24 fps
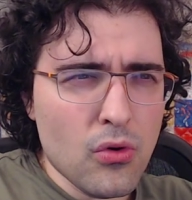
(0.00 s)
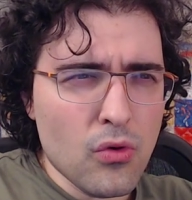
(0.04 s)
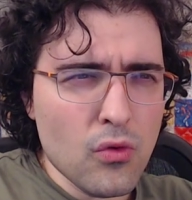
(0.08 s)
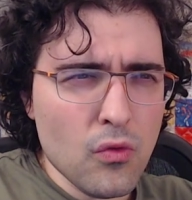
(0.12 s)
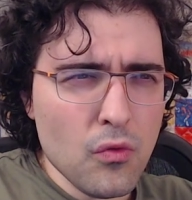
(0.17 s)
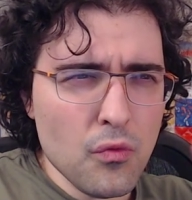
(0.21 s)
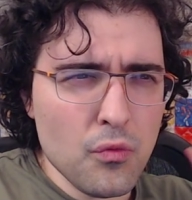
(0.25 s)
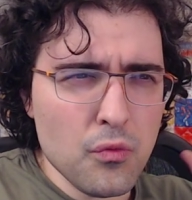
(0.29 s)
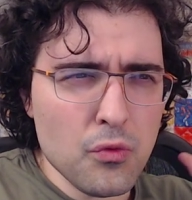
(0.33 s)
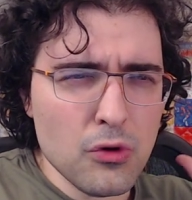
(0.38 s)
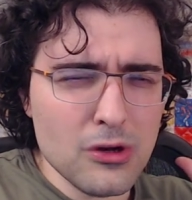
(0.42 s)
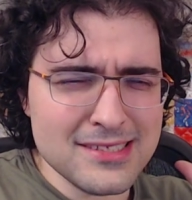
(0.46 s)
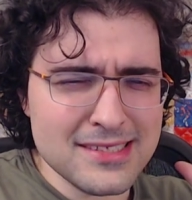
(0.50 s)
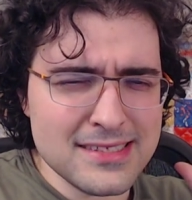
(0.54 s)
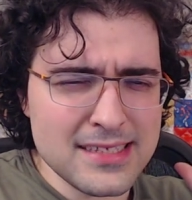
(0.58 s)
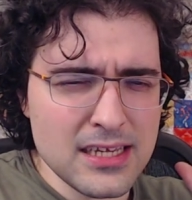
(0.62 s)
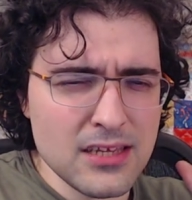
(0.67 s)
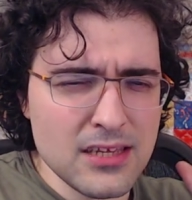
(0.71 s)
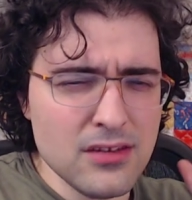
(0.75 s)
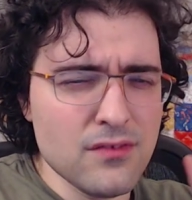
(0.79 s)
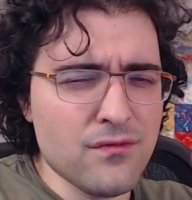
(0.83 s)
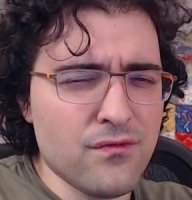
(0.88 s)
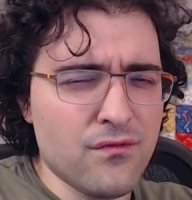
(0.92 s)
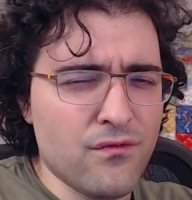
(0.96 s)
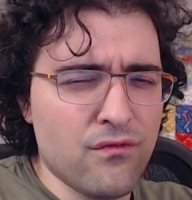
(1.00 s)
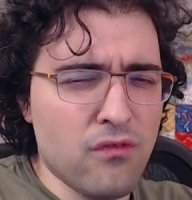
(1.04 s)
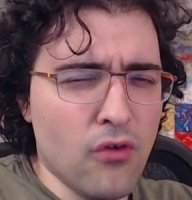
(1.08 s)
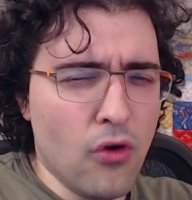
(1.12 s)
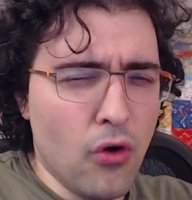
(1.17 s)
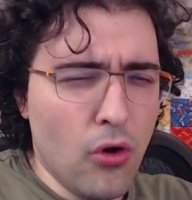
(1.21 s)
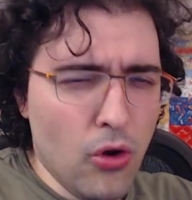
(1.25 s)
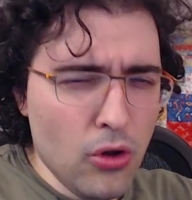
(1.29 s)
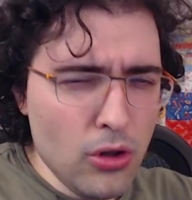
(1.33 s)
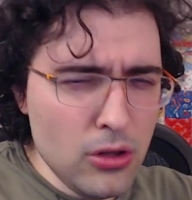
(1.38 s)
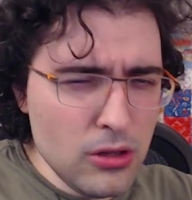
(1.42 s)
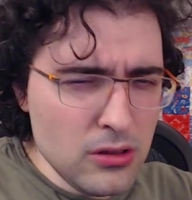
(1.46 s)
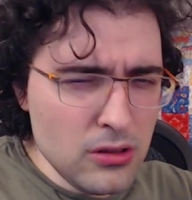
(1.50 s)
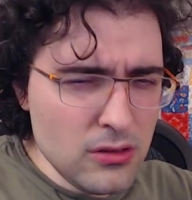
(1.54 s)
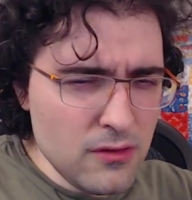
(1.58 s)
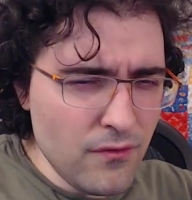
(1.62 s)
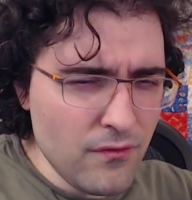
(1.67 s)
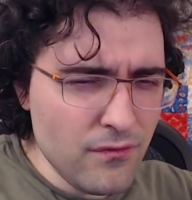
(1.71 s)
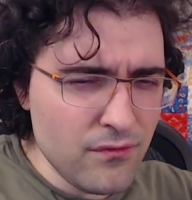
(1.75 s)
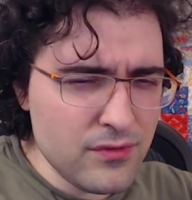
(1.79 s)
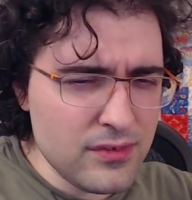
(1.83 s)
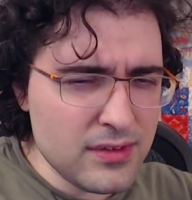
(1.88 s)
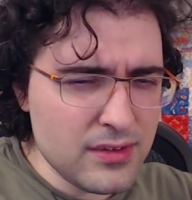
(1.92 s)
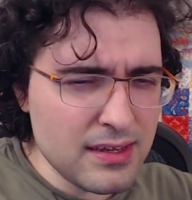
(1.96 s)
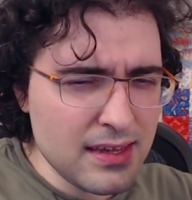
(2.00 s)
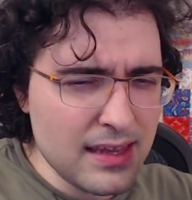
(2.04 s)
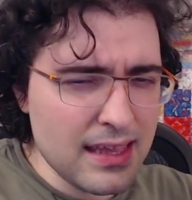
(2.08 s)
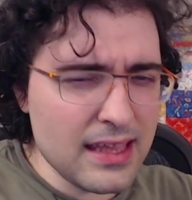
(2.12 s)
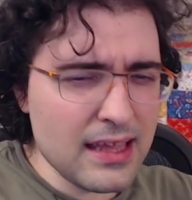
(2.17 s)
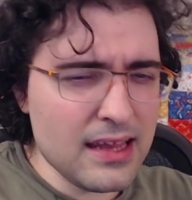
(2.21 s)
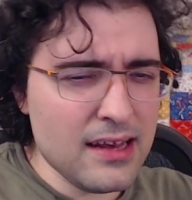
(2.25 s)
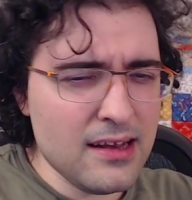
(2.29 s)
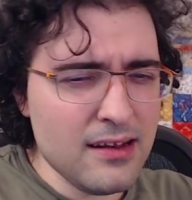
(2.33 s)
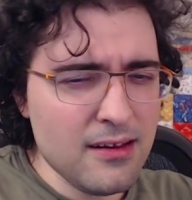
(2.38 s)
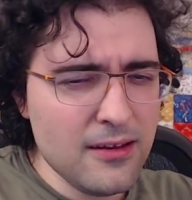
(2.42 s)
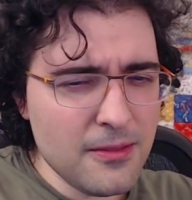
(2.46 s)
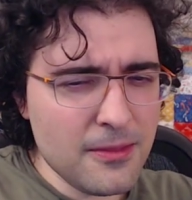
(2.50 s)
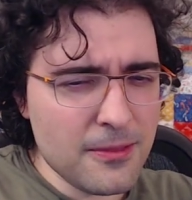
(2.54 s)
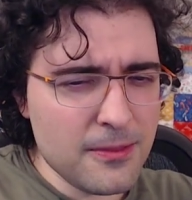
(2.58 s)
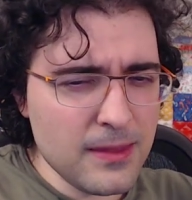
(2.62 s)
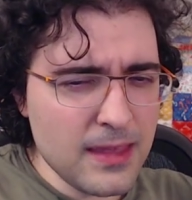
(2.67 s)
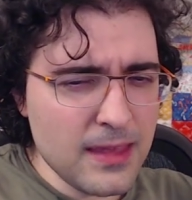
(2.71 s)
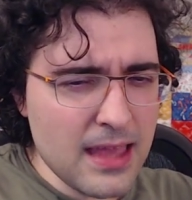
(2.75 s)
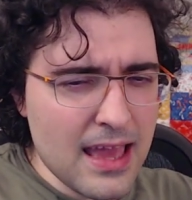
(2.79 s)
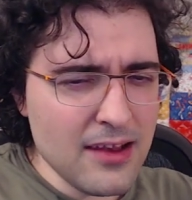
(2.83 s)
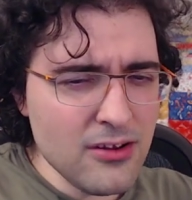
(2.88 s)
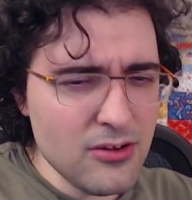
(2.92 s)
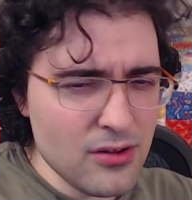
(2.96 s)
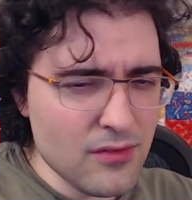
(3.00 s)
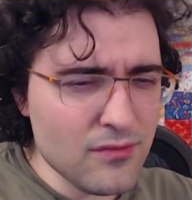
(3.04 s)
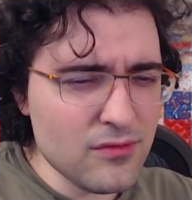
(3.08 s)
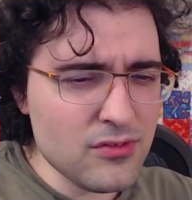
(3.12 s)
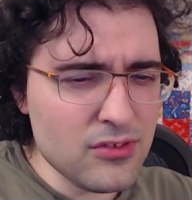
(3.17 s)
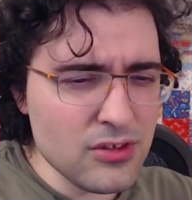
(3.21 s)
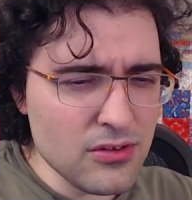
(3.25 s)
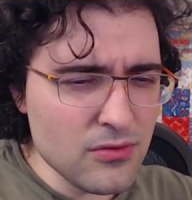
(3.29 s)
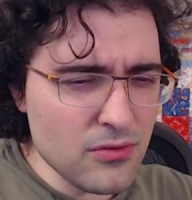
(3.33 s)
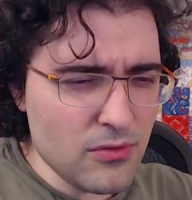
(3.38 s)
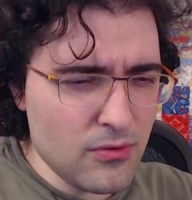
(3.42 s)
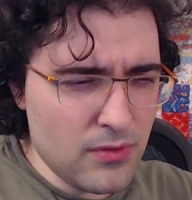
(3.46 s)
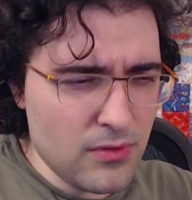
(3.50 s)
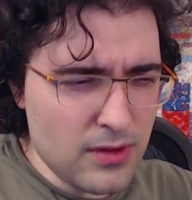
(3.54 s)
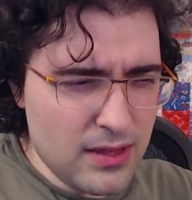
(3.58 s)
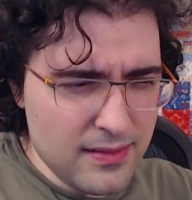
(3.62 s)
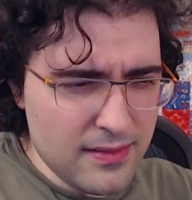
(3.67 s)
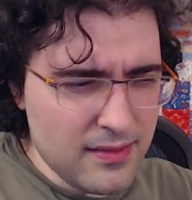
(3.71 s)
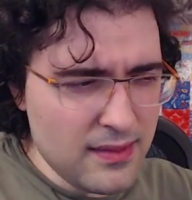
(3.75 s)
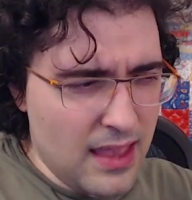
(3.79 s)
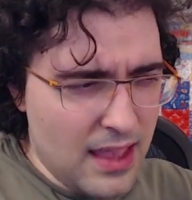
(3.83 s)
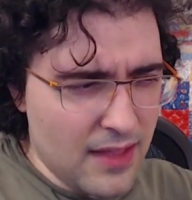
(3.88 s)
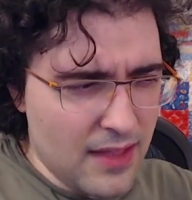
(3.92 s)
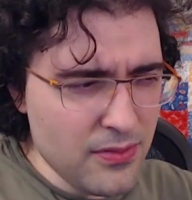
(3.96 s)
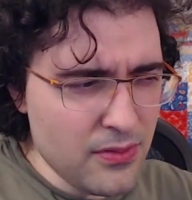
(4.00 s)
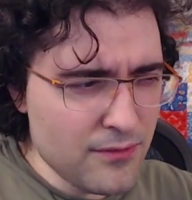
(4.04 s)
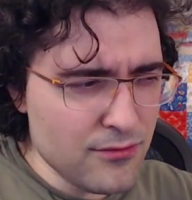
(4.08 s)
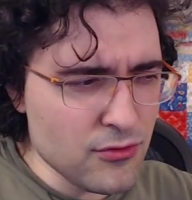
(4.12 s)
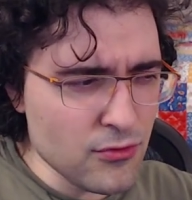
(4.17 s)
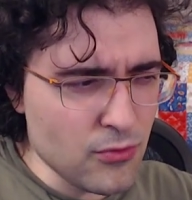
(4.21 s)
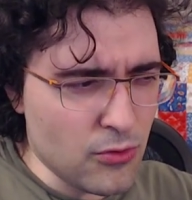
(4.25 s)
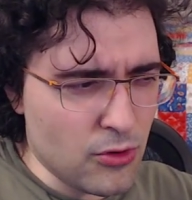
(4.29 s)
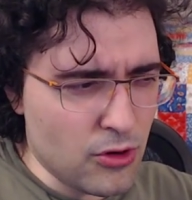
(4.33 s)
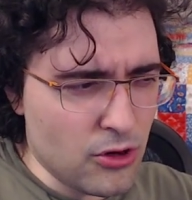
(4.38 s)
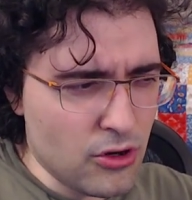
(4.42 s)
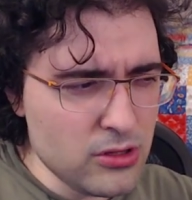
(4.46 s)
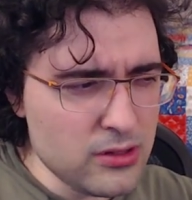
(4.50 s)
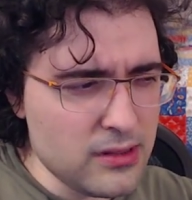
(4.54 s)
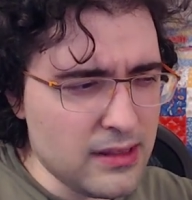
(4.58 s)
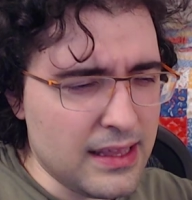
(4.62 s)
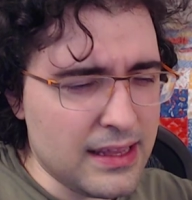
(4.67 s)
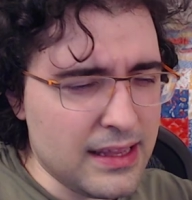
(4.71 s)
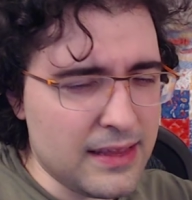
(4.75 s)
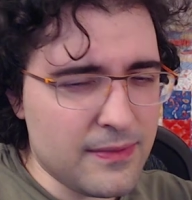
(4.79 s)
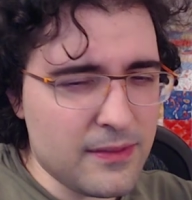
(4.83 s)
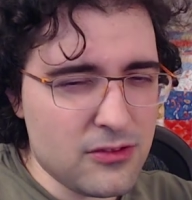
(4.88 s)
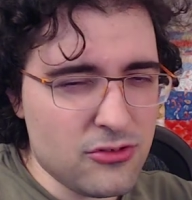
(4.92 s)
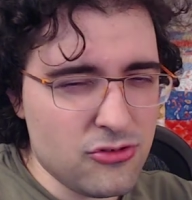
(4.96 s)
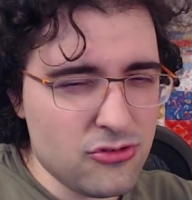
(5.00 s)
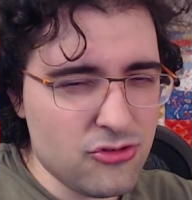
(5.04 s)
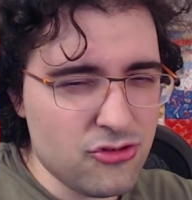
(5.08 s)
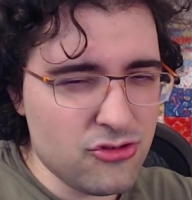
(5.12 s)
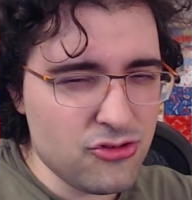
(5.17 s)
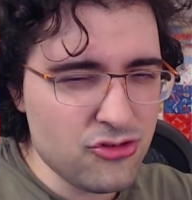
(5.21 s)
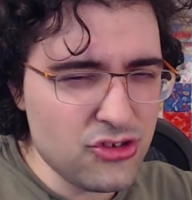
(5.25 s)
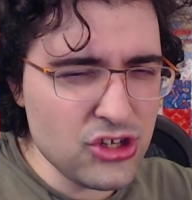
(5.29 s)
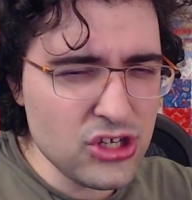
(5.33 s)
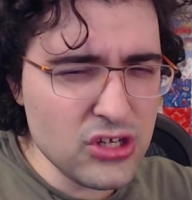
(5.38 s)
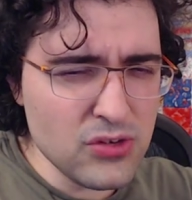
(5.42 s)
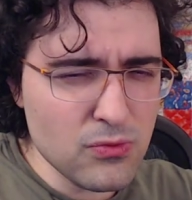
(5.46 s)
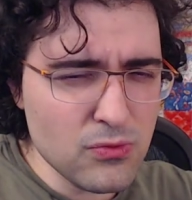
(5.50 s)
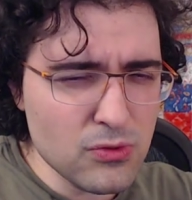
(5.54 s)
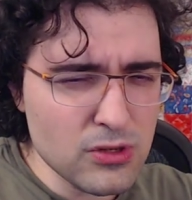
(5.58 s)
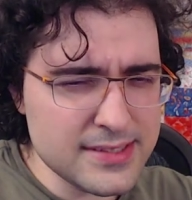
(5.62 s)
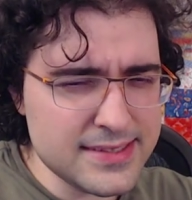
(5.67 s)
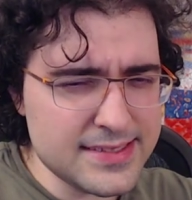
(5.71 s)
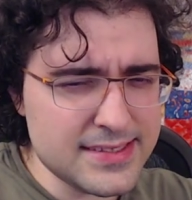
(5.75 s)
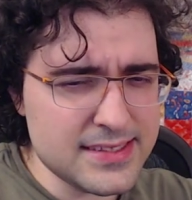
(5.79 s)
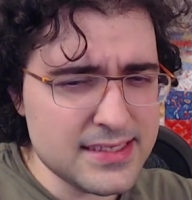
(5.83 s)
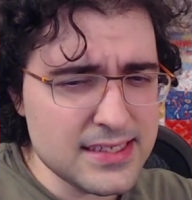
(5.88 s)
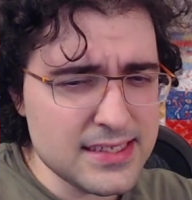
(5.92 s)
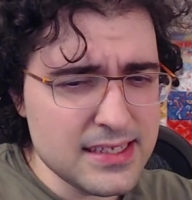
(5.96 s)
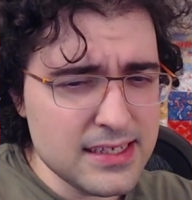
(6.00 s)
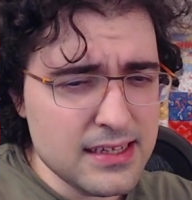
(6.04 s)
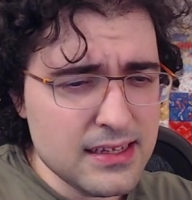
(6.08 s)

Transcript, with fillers: was involved in the end of the in the end of the world, like that she was